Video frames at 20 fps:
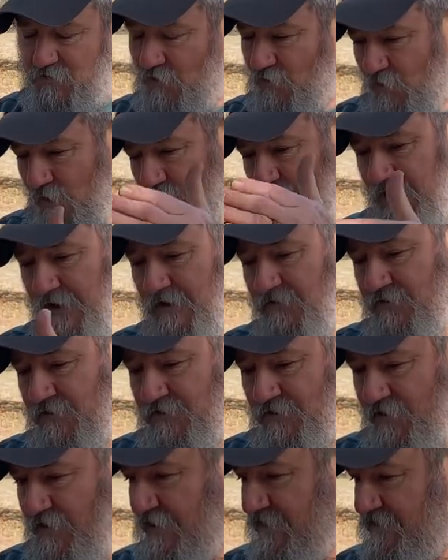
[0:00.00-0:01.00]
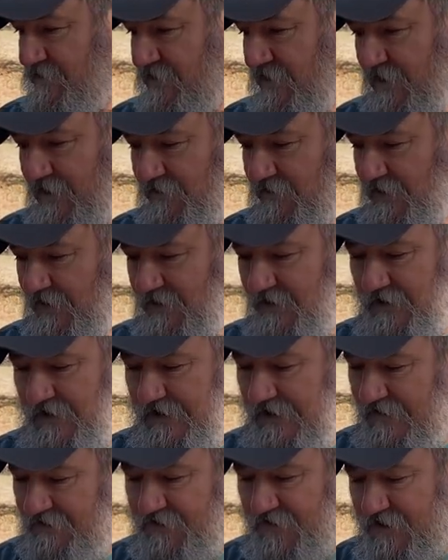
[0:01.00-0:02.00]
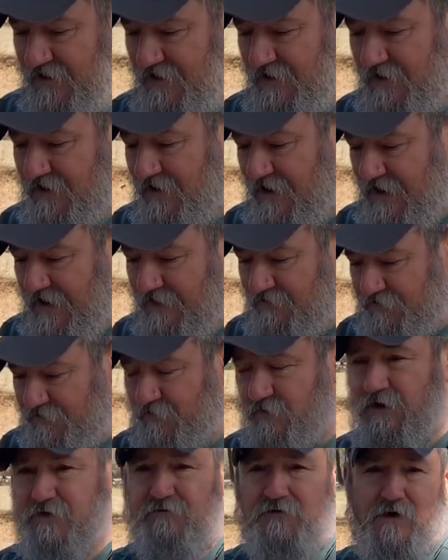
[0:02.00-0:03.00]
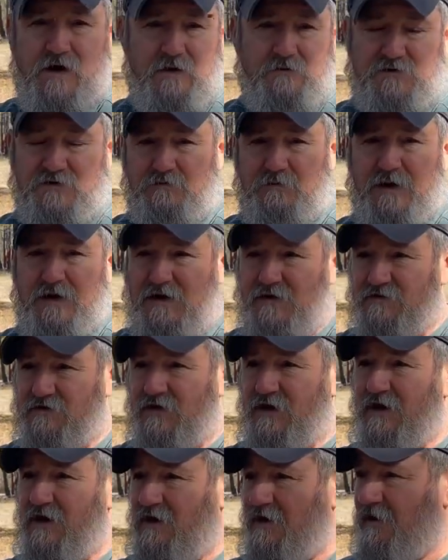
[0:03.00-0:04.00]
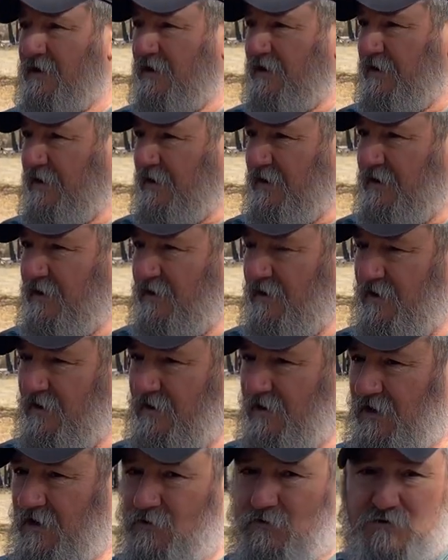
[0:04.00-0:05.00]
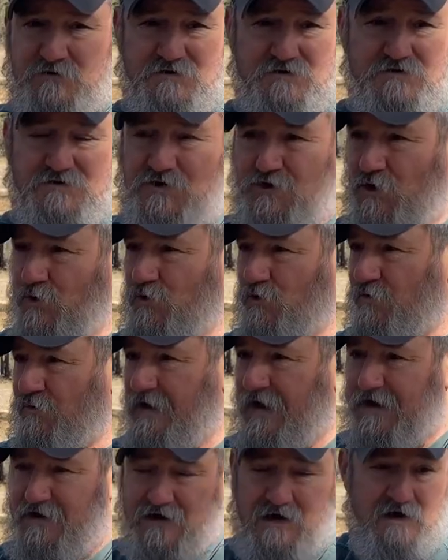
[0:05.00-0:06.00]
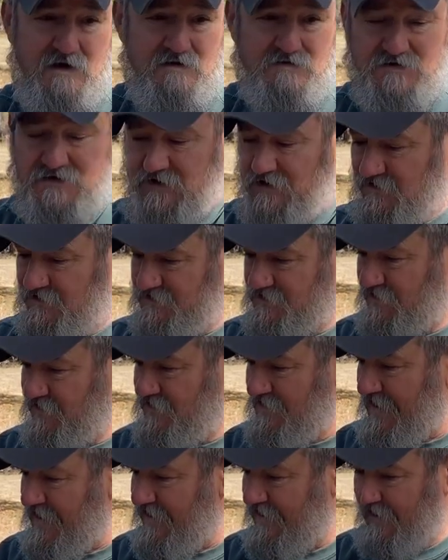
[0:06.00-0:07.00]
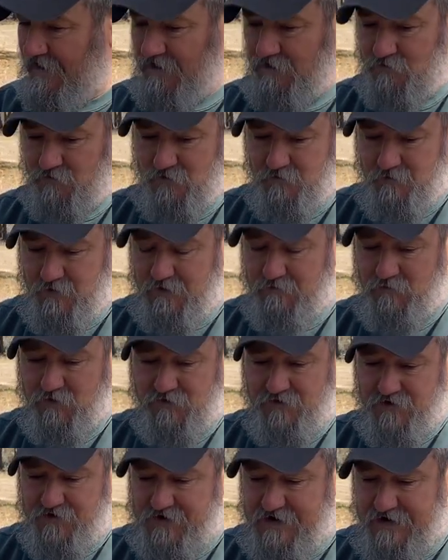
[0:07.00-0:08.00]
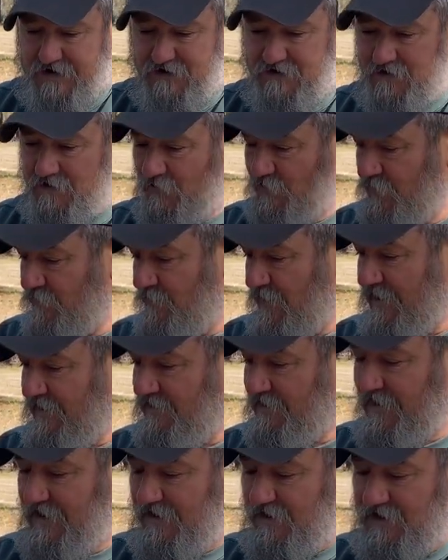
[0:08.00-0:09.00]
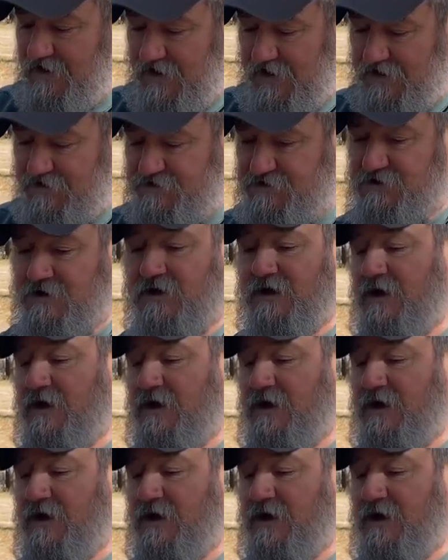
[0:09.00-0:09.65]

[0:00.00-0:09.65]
the one in the tree stand that day. I think it had three frames of bees in it uh, and it was as cool that day as it is today. I don't remember the date that we made that catch.